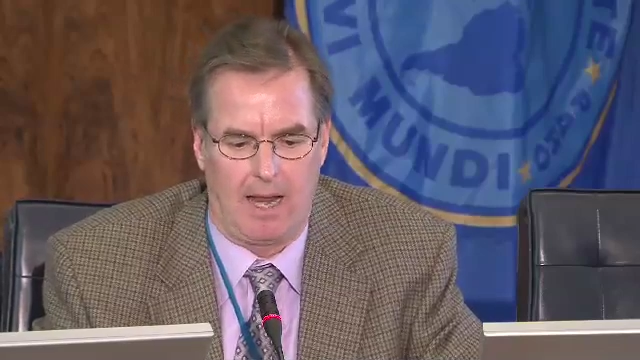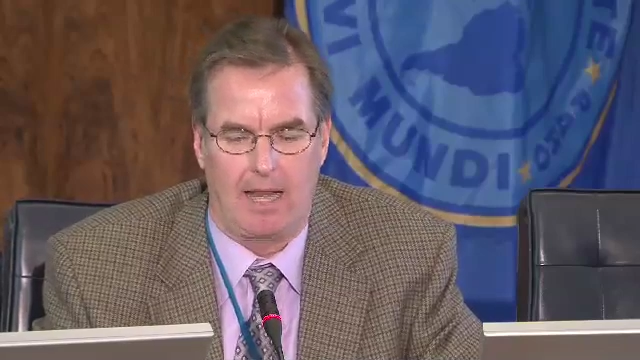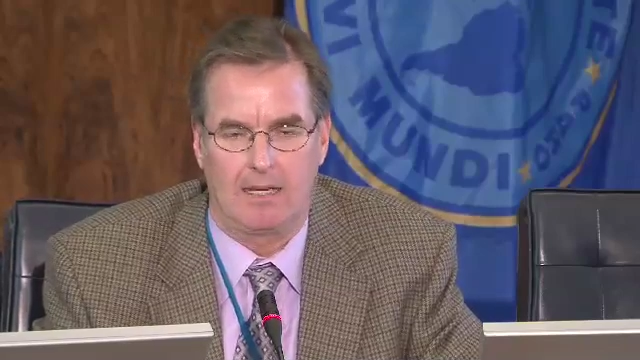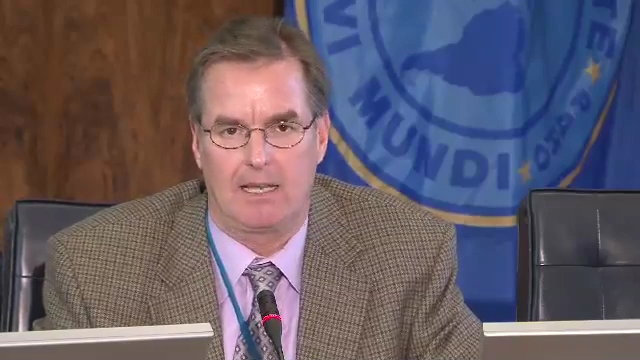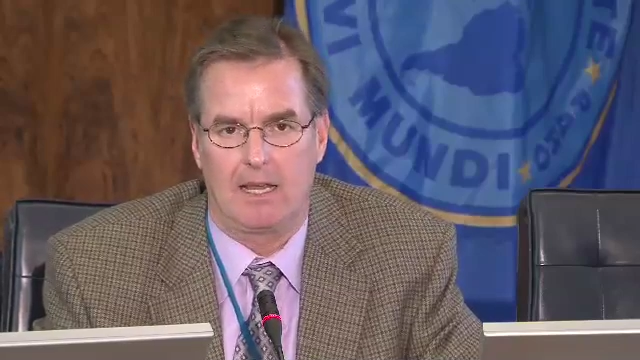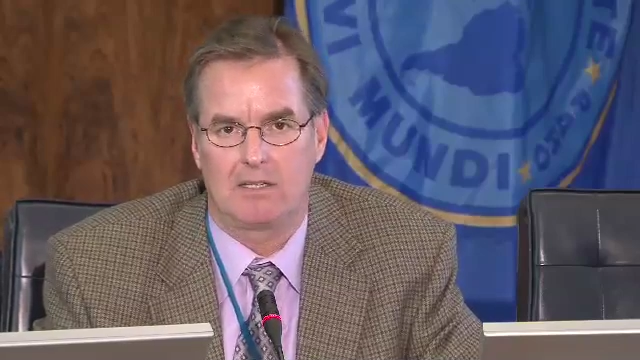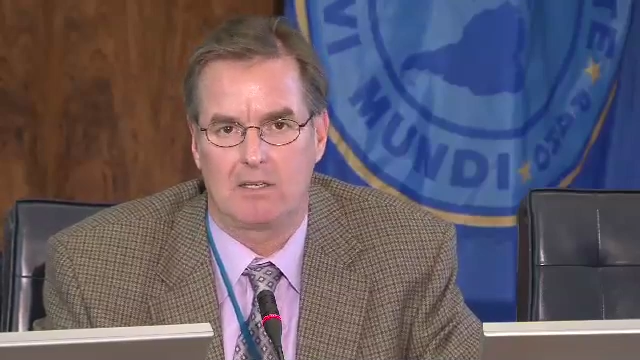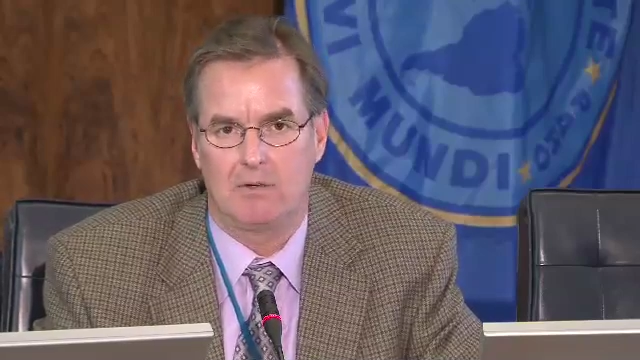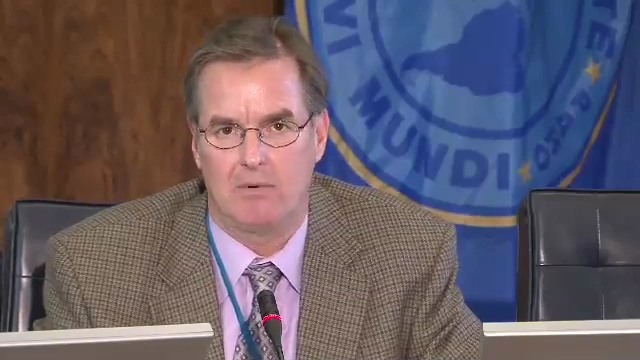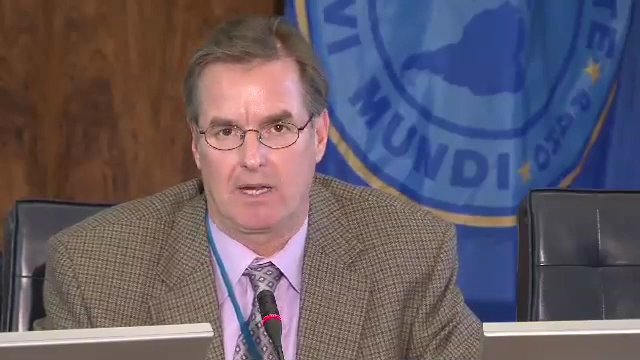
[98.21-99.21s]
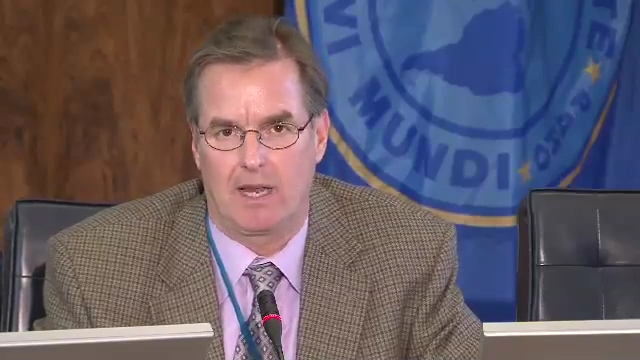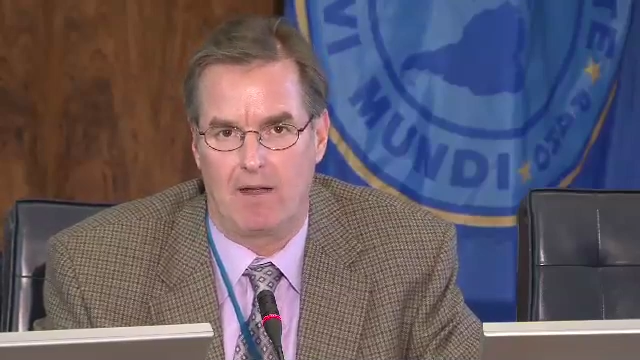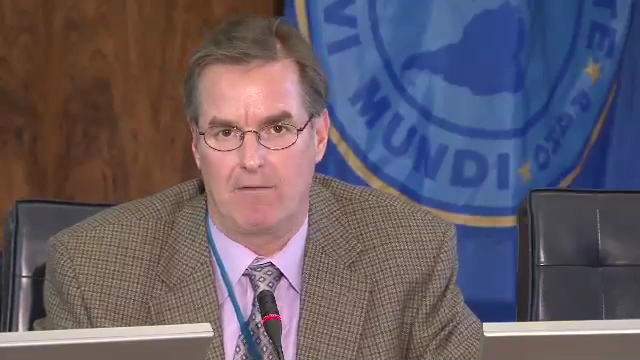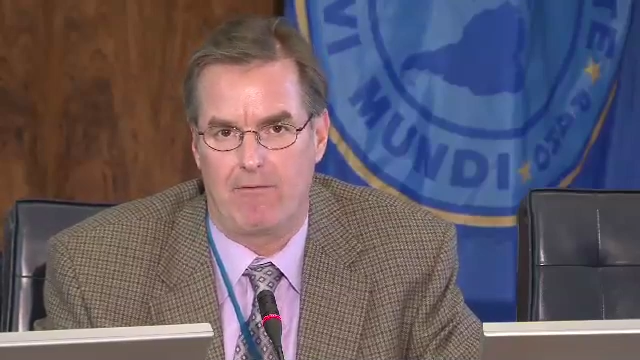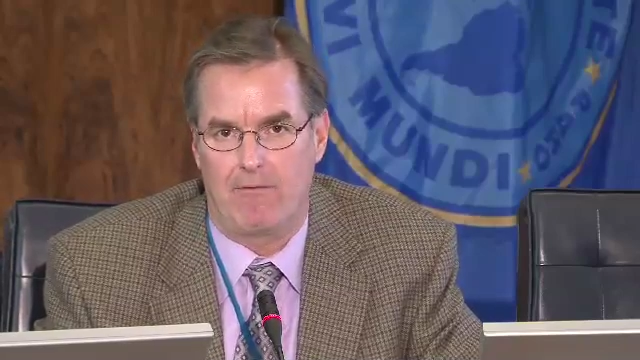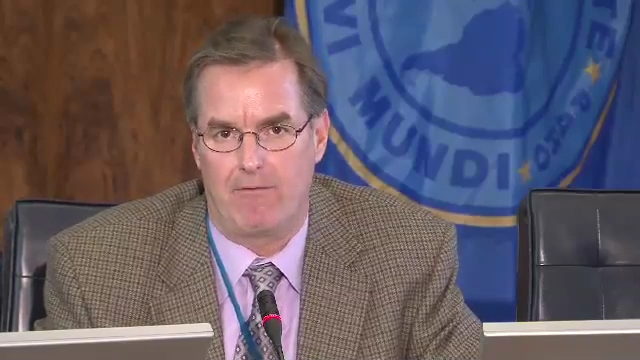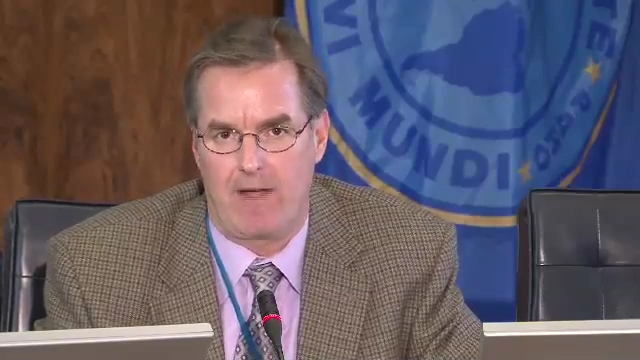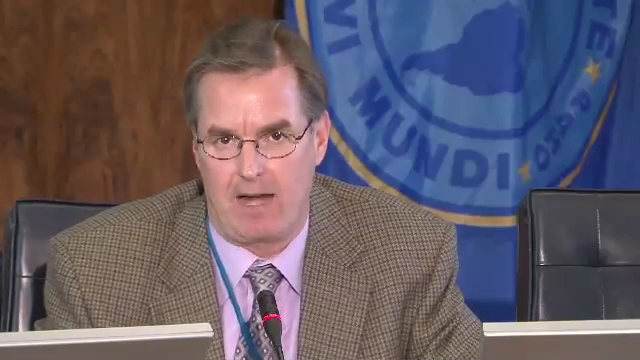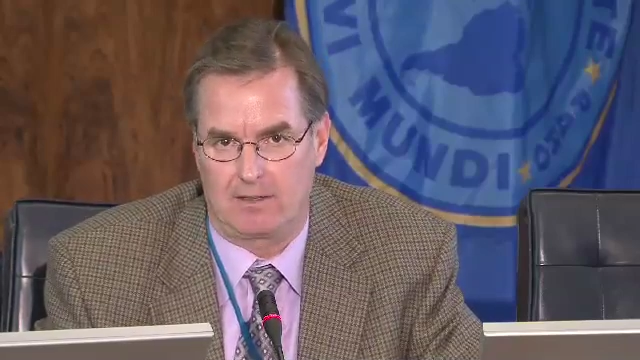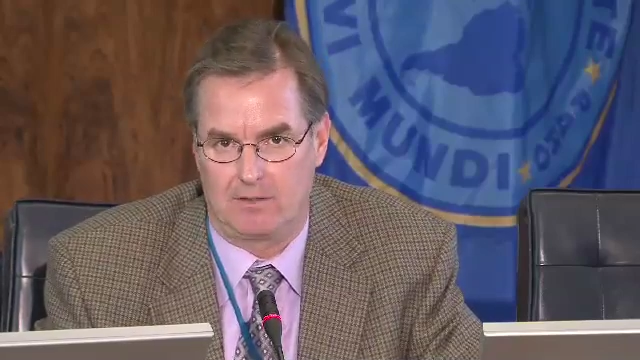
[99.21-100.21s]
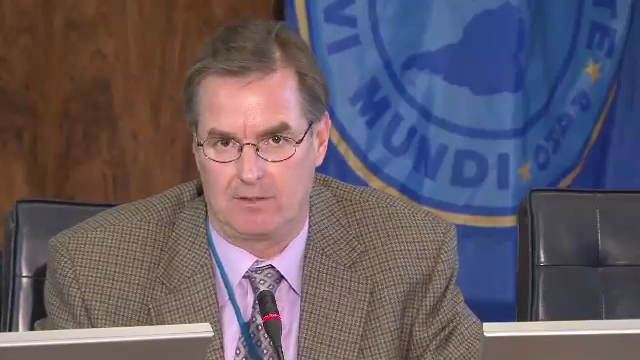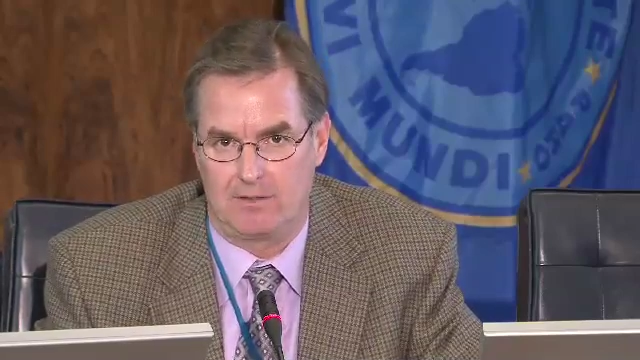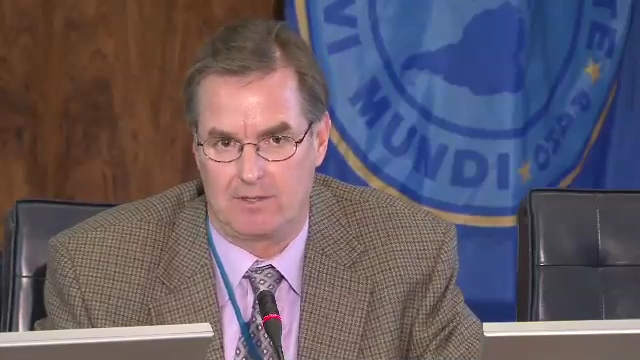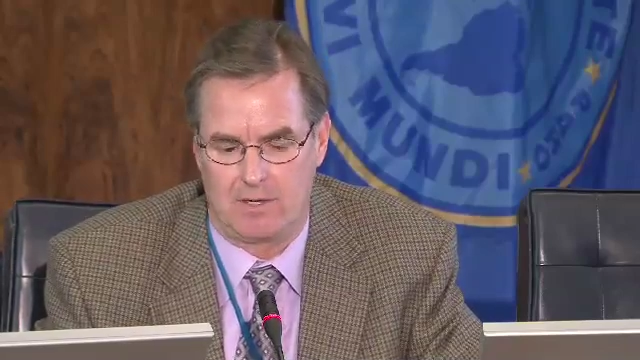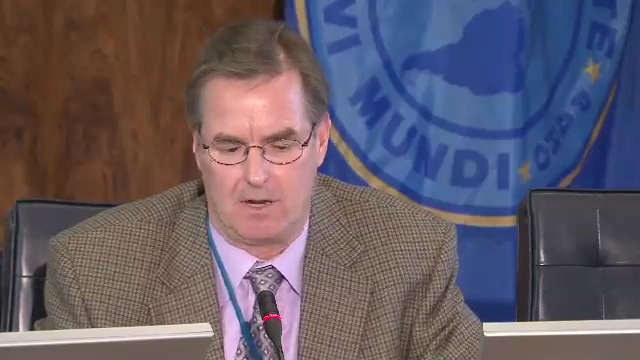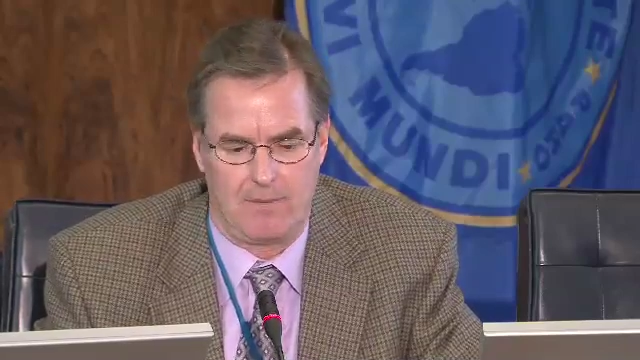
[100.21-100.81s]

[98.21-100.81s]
and takes into account factors